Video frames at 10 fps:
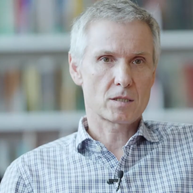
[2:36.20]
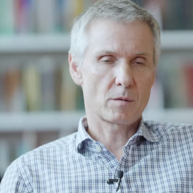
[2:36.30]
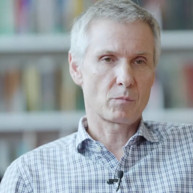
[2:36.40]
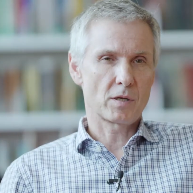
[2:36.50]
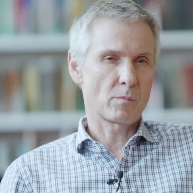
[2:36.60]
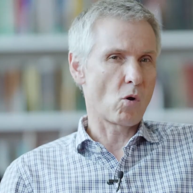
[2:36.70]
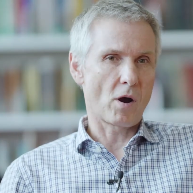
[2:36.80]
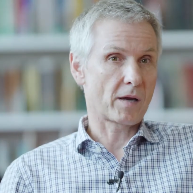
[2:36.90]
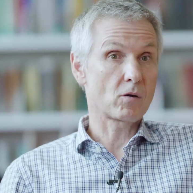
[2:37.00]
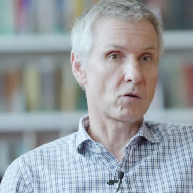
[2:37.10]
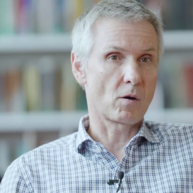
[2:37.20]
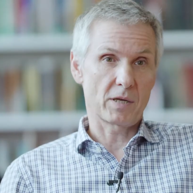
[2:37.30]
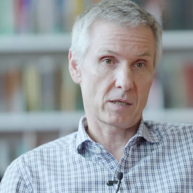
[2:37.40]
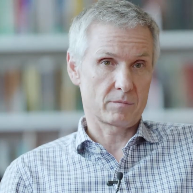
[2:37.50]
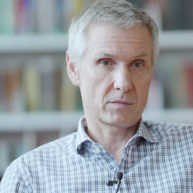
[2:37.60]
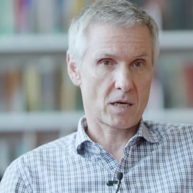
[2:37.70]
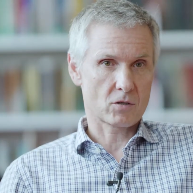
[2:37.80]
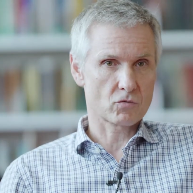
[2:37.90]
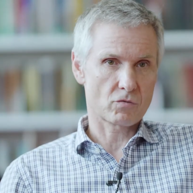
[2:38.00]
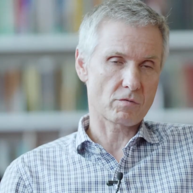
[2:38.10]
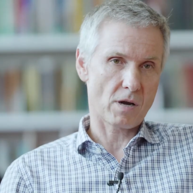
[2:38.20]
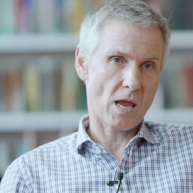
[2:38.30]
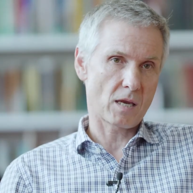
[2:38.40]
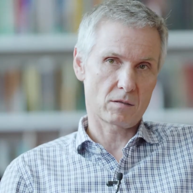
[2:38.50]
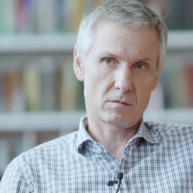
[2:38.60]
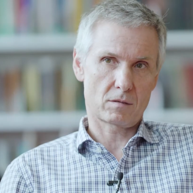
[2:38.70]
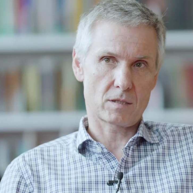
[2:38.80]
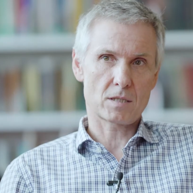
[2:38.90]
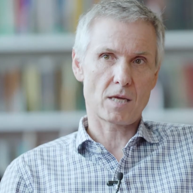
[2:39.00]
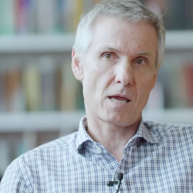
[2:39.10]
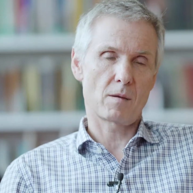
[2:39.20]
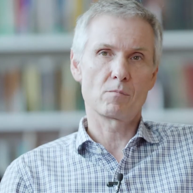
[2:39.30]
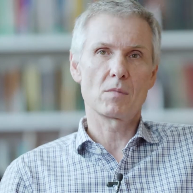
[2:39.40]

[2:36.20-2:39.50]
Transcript: simply more economic than to create the same